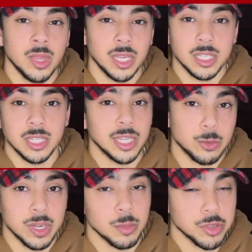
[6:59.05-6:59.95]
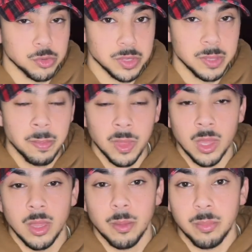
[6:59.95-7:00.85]
like I said, like red number 3,
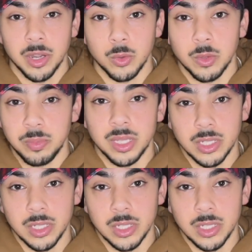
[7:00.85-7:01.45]
but it would be